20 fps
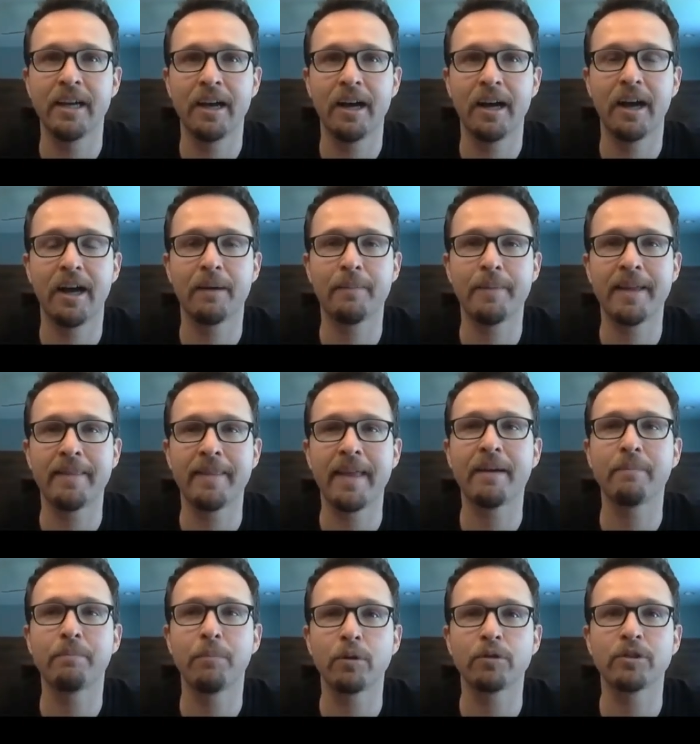and
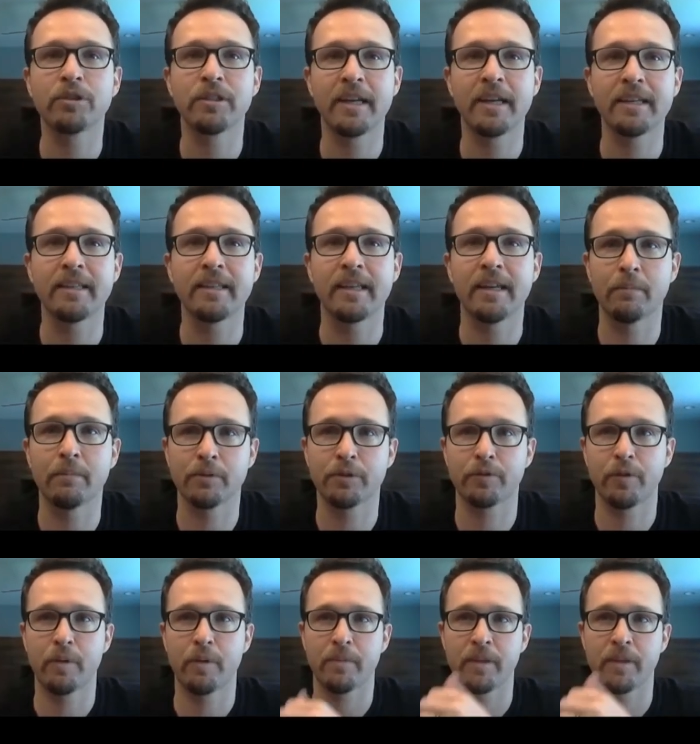that most likely comes
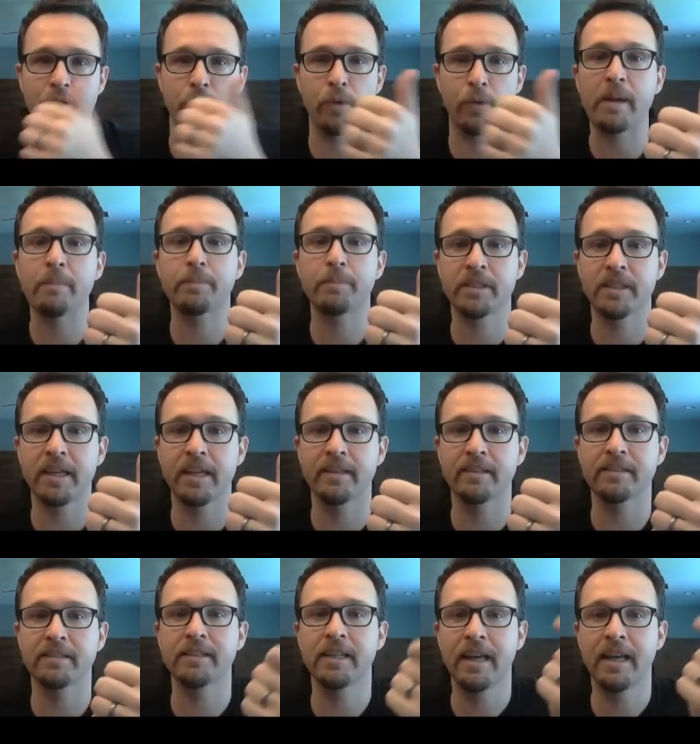from the grape
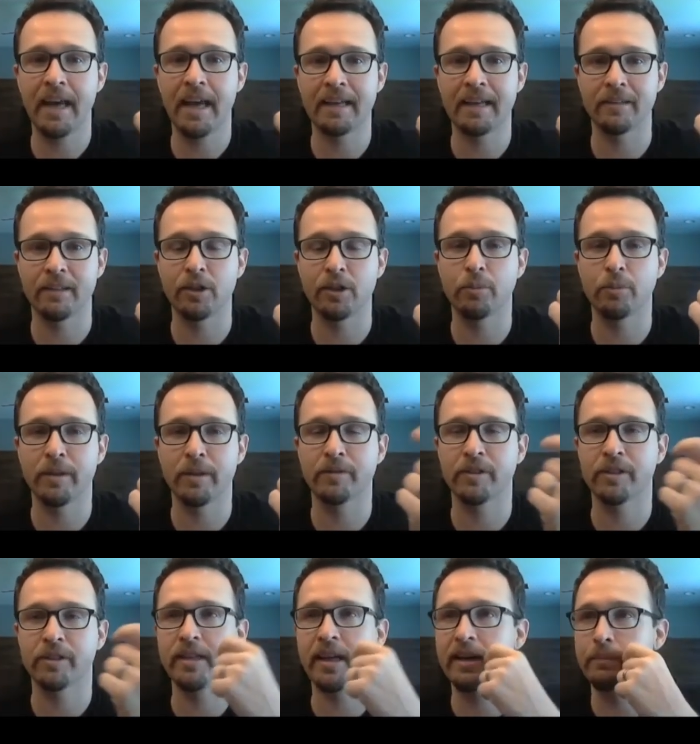skins and a little bit of
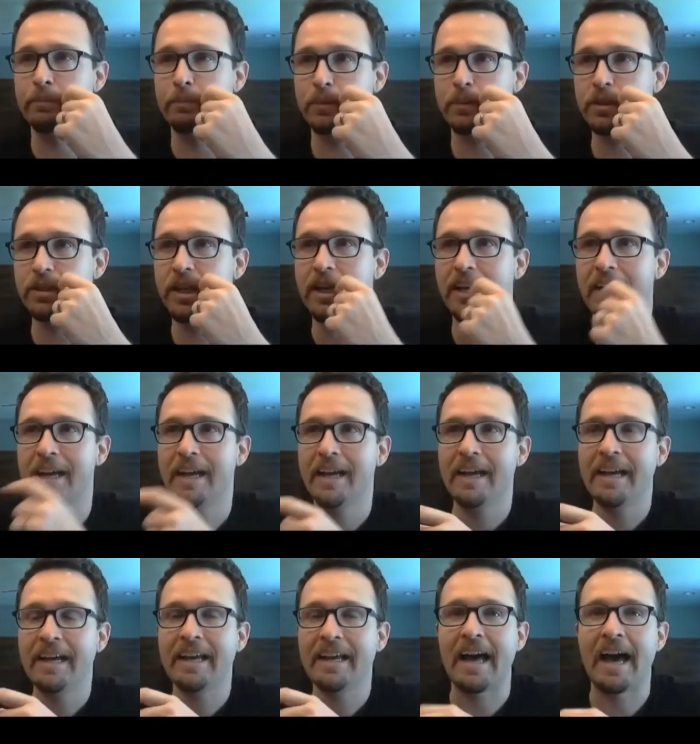stems,
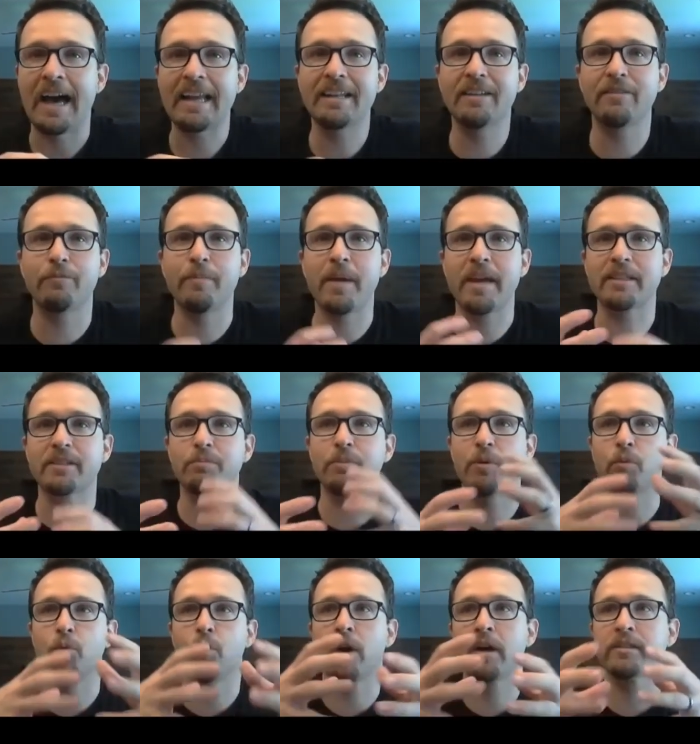kind of makes me
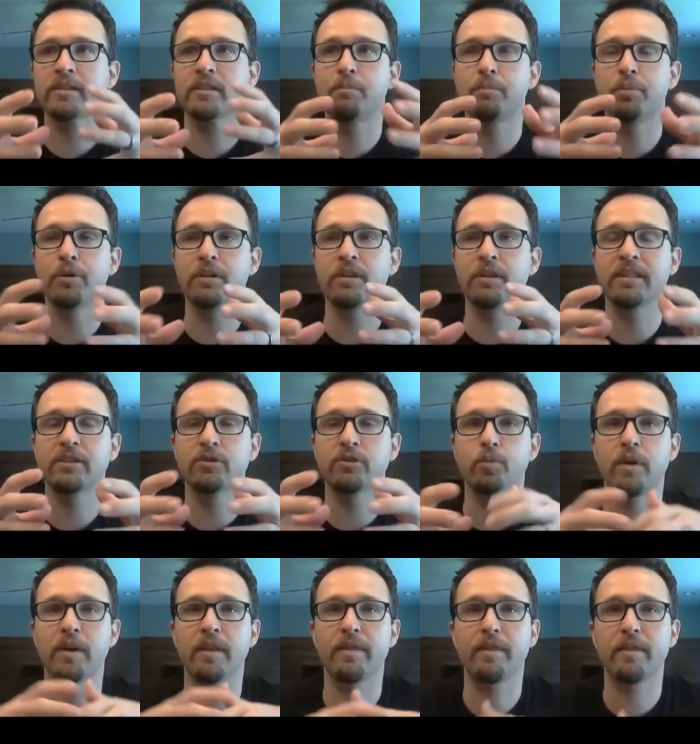want to put this
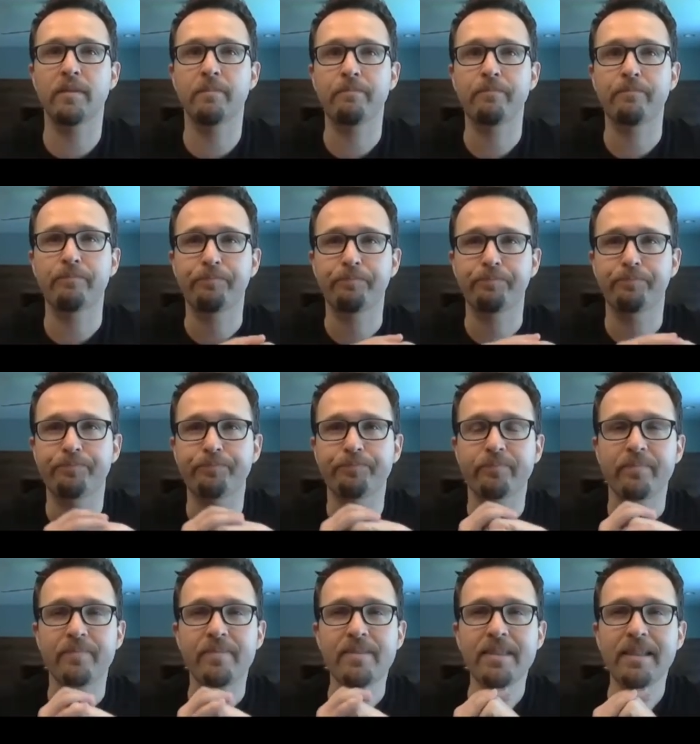with
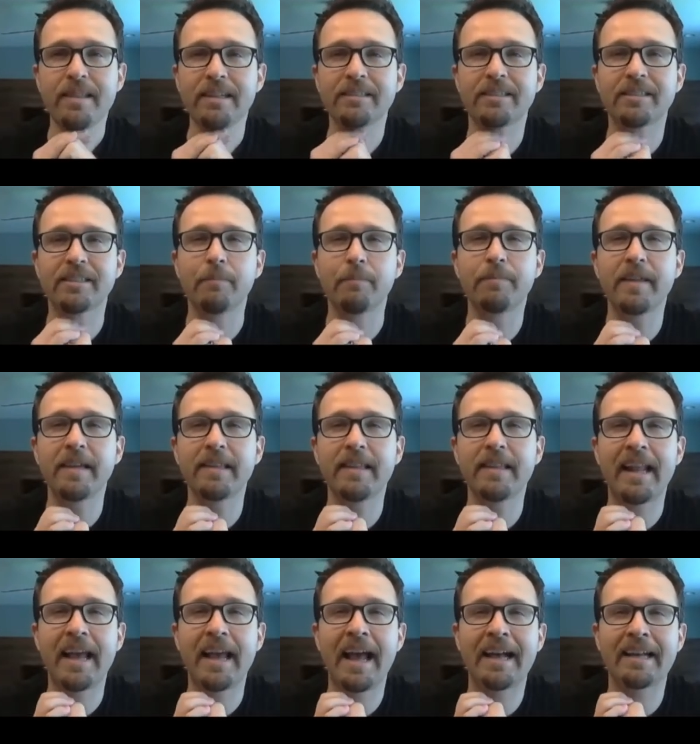something
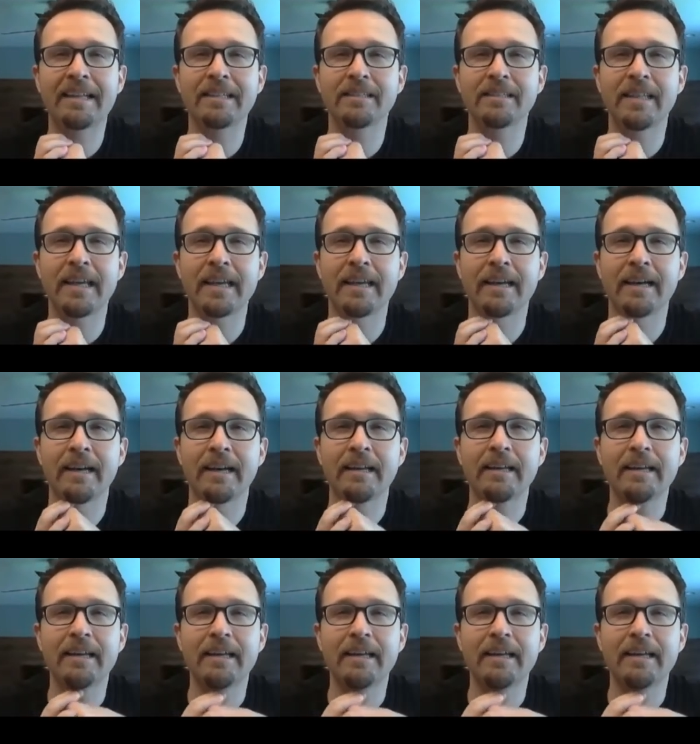that has like a